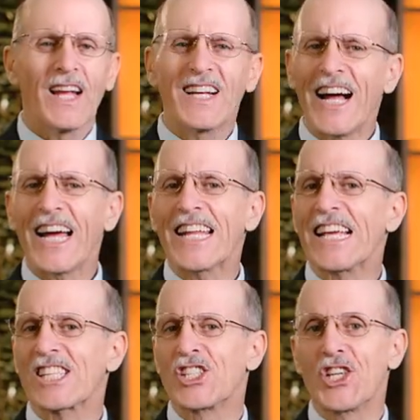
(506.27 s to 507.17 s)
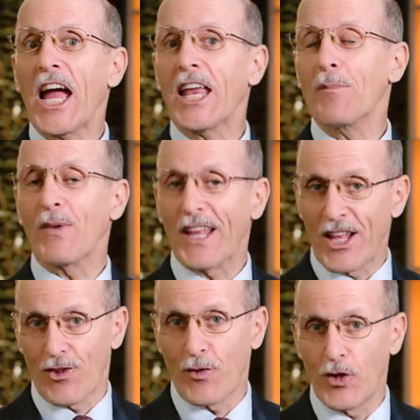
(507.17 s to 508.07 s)
God has giant
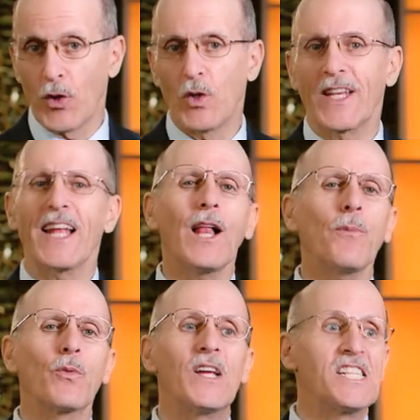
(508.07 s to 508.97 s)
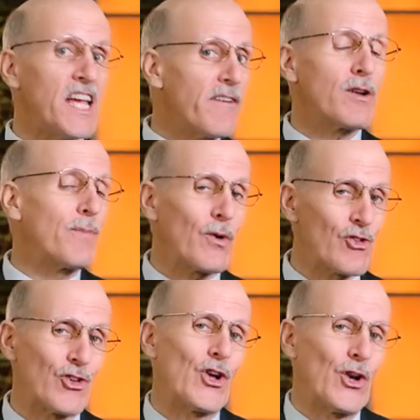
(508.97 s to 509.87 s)
plans for you to help reach every
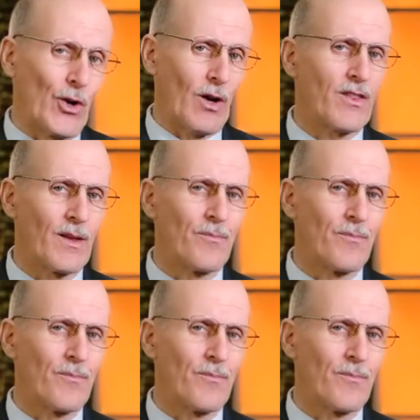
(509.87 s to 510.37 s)
person on earth.